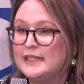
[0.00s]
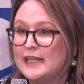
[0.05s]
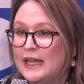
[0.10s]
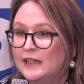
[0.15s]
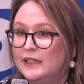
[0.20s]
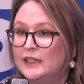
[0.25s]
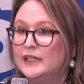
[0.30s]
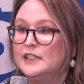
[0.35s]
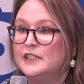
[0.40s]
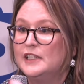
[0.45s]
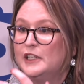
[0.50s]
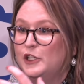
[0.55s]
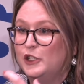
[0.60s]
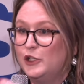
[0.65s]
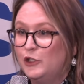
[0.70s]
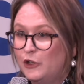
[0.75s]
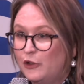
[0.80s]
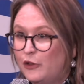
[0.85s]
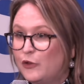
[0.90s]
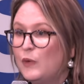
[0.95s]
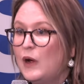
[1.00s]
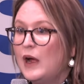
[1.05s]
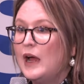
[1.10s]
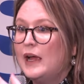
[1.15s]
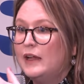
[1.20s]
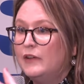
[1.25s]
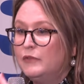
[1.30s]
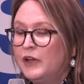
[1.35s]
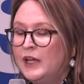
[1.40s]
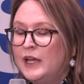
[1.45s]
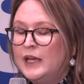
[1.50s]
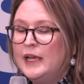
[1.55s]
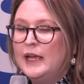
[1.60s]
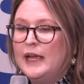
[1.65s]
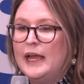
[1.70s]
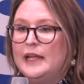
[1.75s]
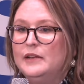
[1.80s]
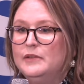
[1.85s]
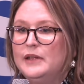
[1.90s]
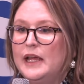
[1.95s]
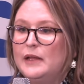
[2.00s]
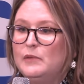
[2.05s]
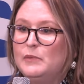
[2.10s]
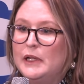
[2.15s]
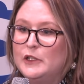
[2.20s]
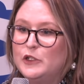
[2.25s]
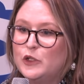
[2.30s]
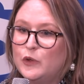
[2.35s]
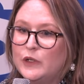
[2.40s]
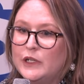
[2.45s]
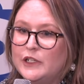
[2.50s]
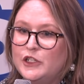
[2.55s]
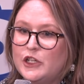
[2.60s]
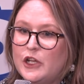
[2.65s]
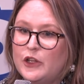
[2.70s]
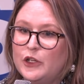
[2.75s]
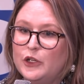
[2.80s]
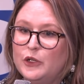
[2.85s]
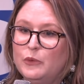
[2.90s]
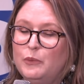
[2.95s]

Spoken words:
and continue to thrive and mentor each other.